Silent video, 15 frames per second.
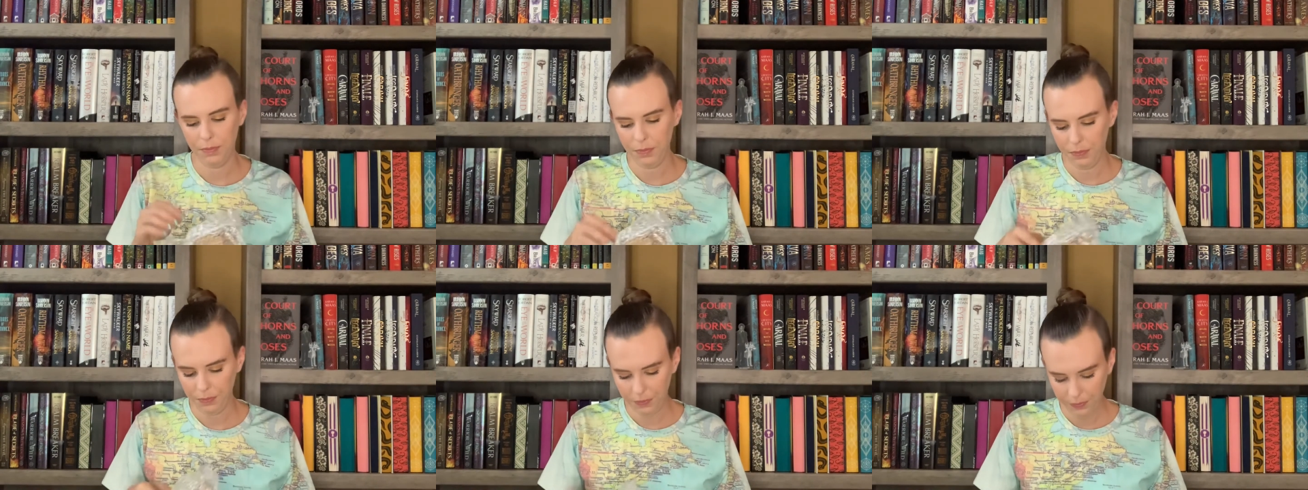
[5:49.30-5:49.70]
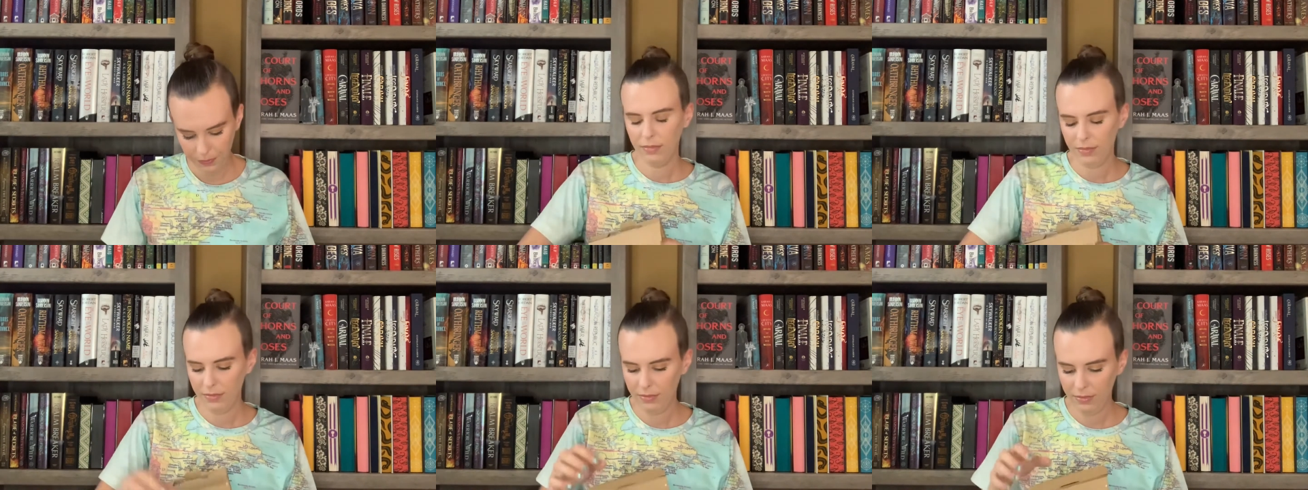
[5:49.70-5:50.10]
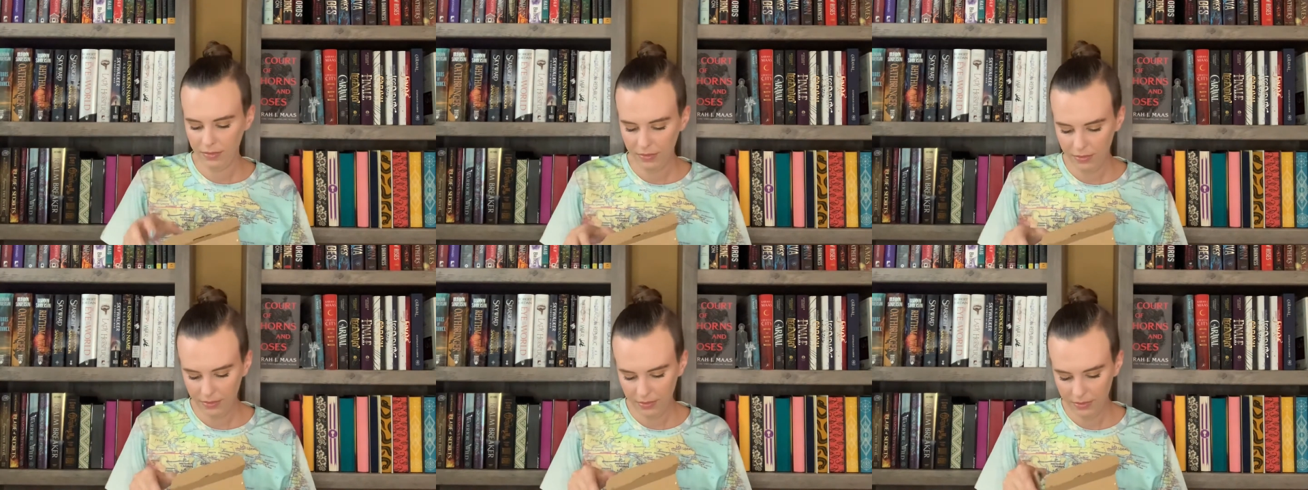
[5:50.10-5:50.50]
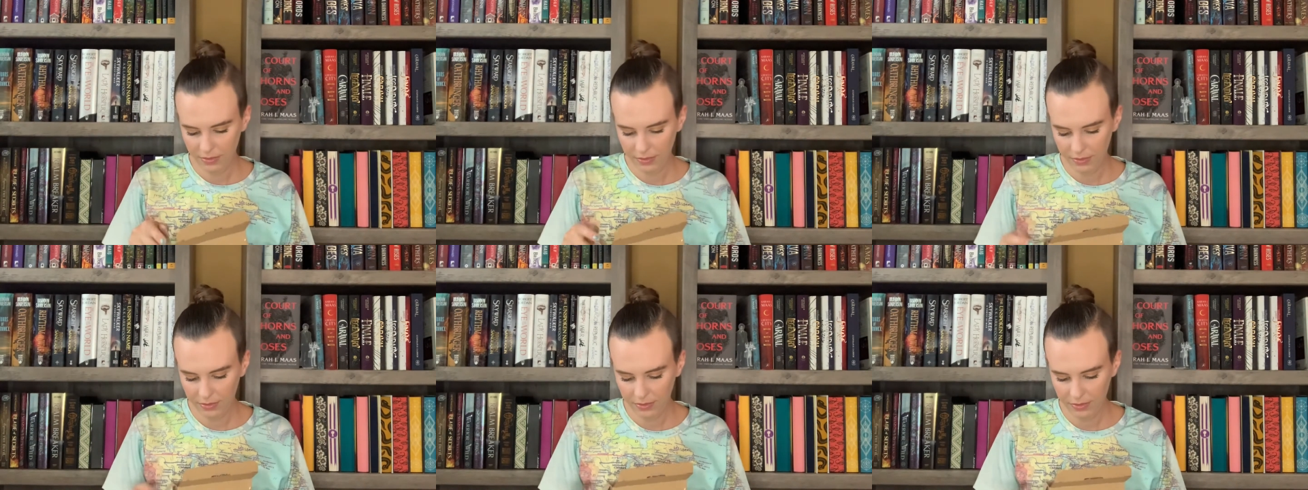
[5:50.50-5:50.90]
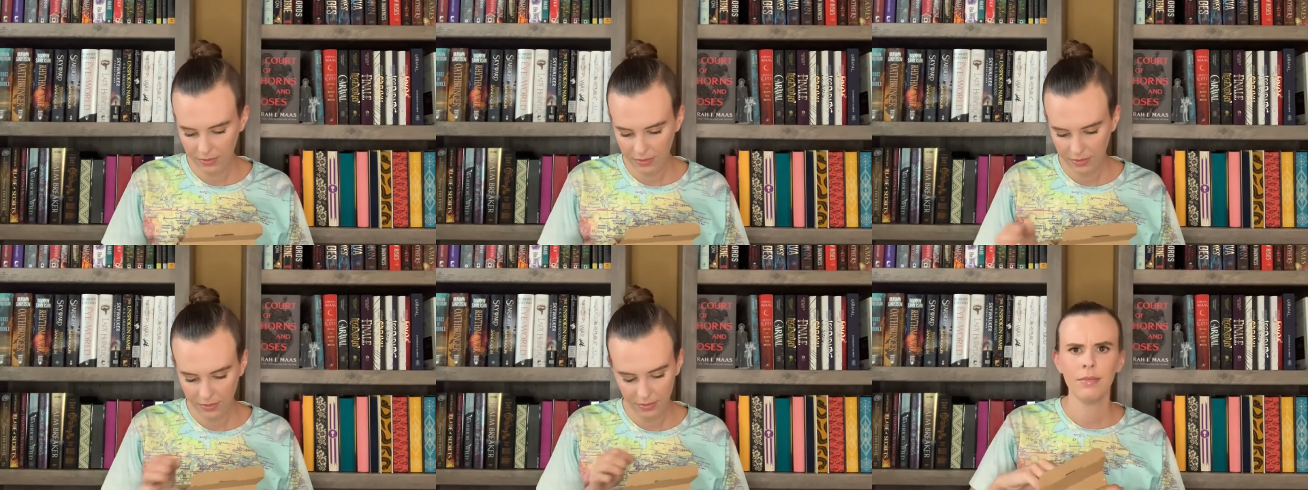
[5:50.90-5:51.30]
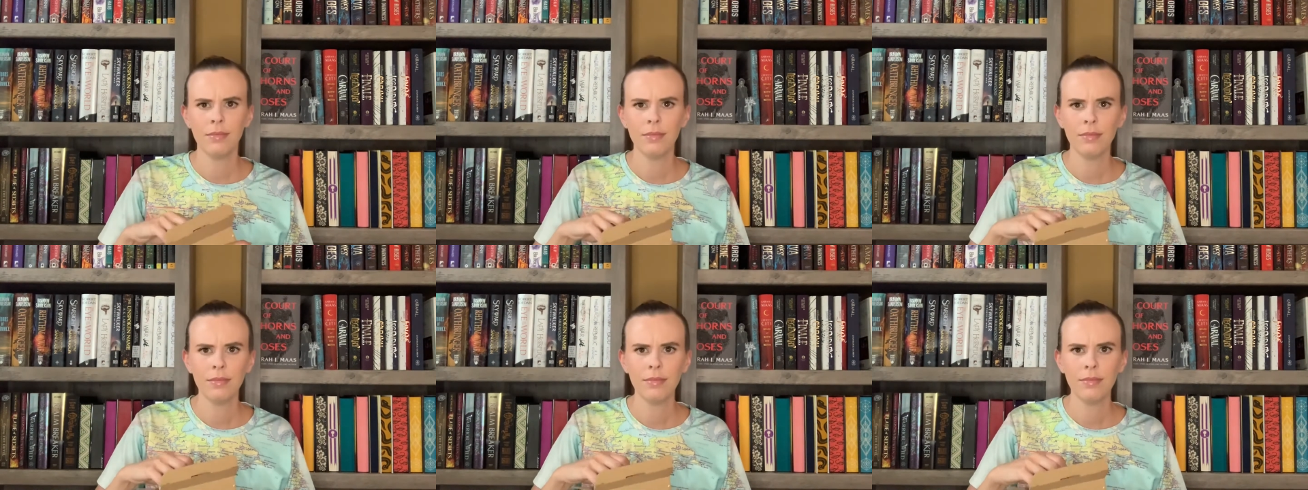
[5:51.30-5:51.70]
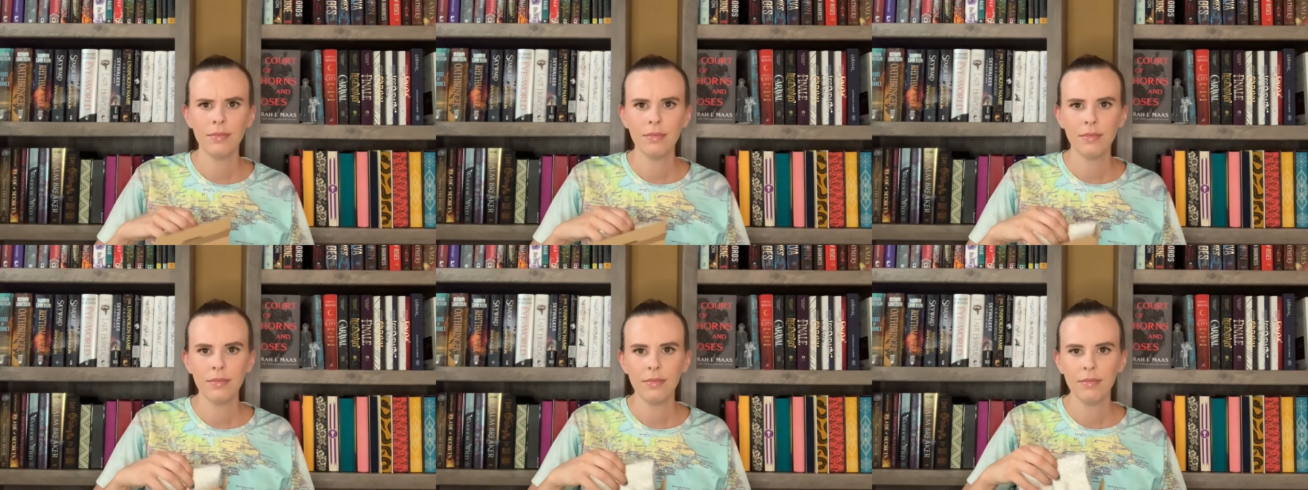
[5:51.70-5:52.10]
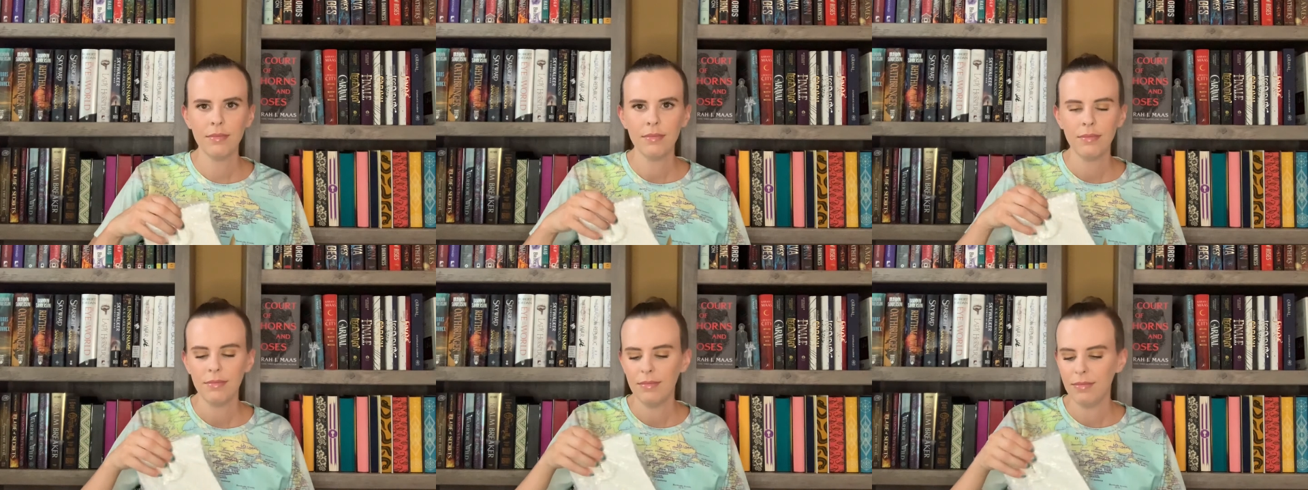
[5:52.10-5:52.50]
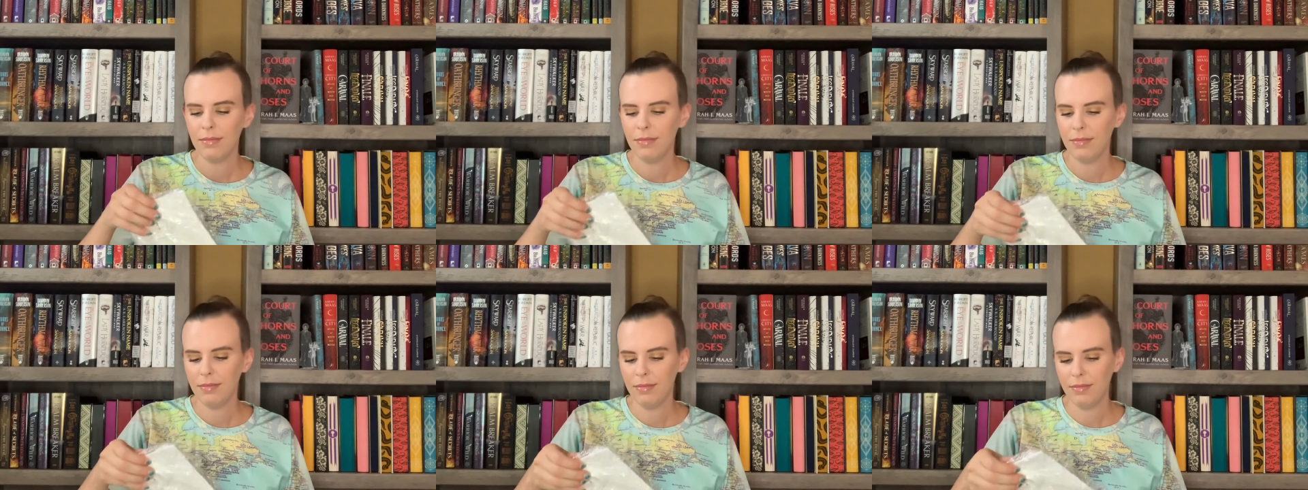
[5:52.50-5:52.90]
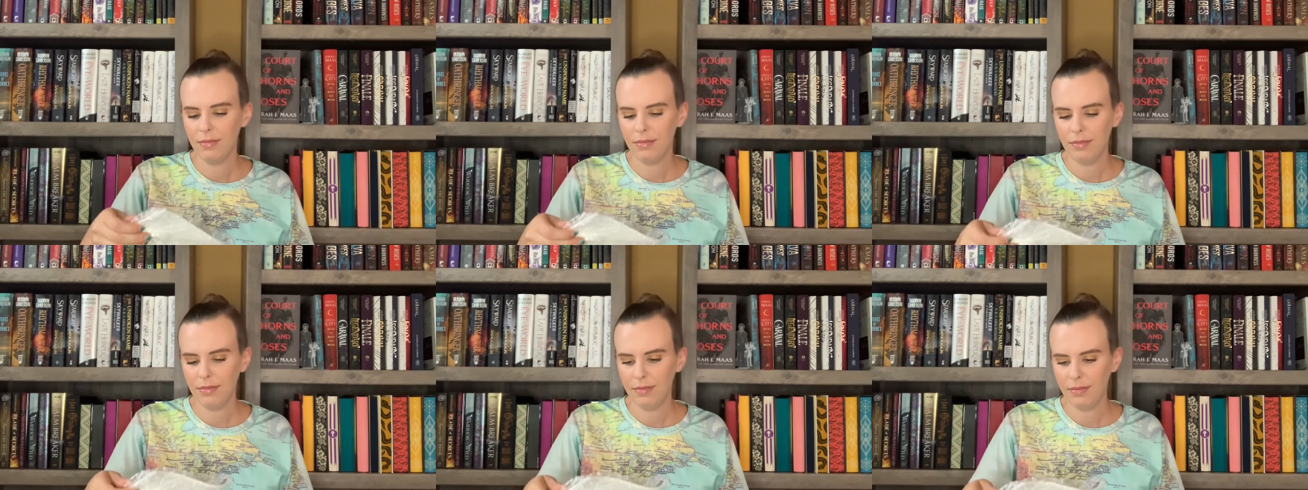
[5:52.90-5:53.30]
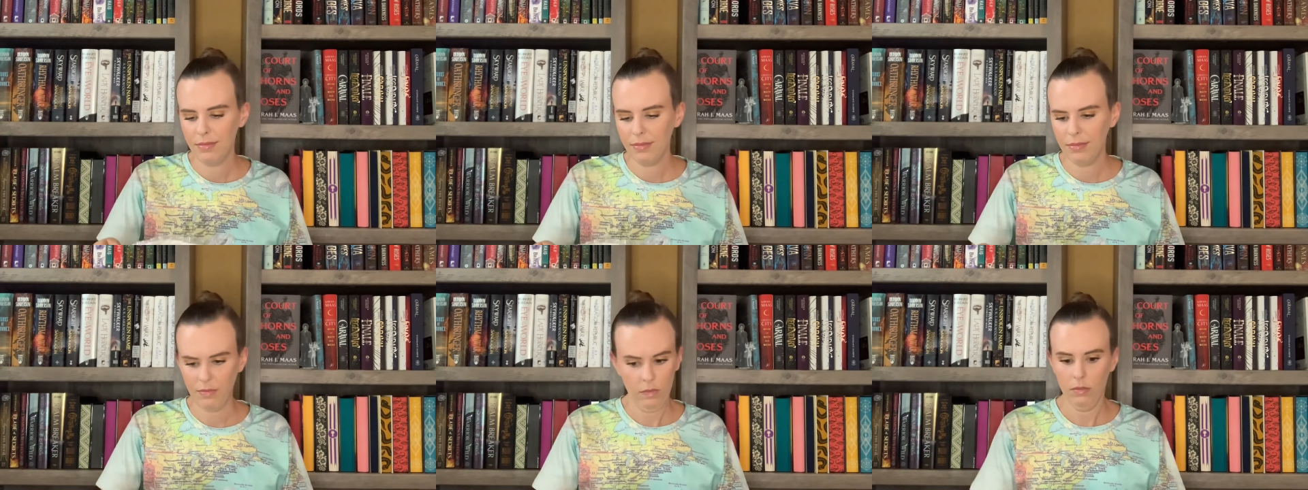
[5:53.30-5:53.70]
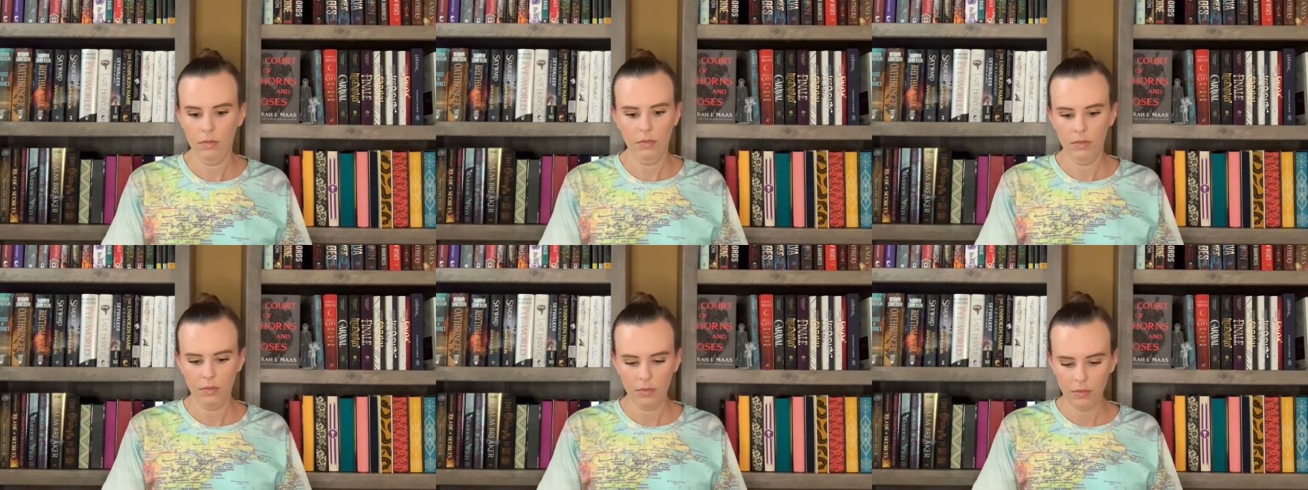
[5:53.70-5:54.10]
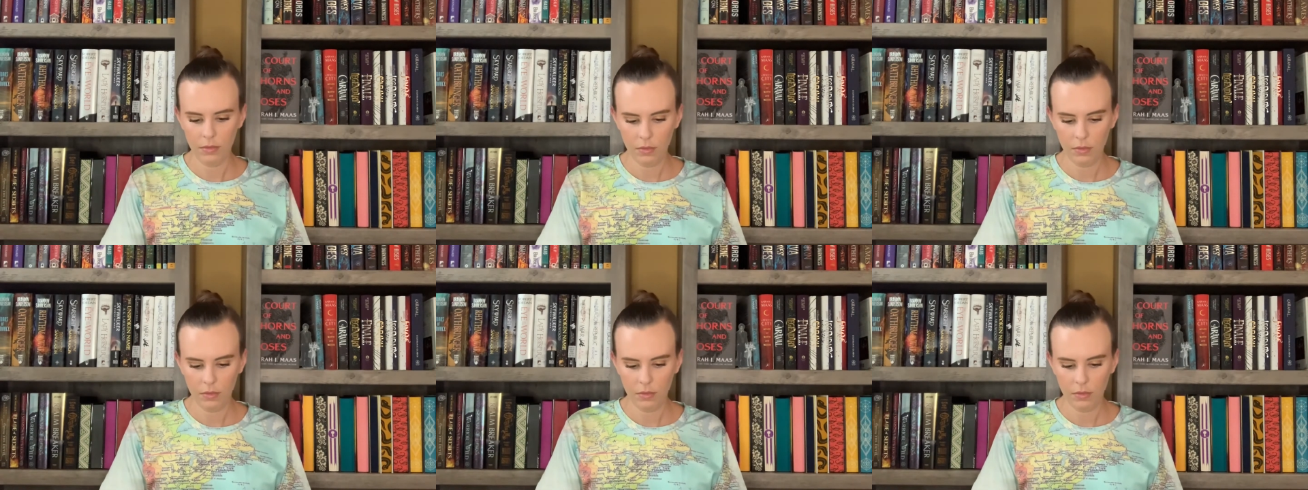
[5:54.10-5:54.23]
No one is speaking in this clip.